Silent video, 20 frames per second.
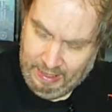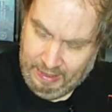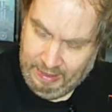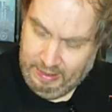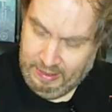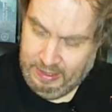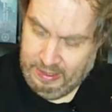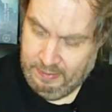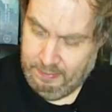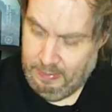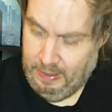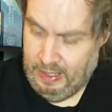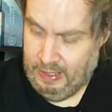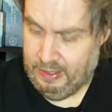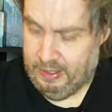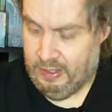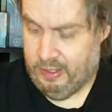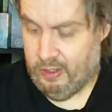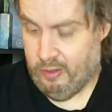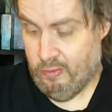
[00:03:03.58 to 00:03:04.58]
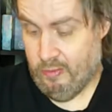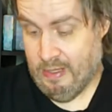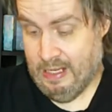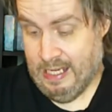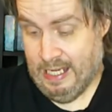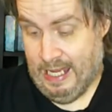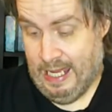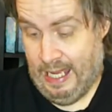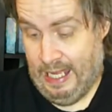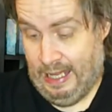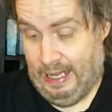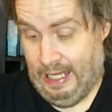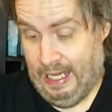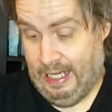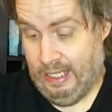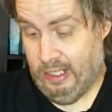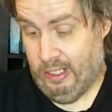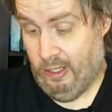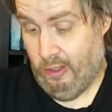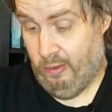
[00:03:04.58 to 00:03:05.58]
These boxes do not
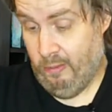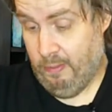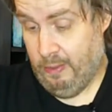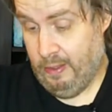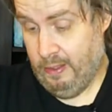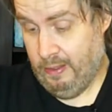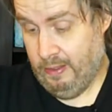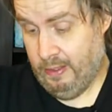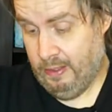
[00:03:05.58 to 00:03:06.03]
like to open.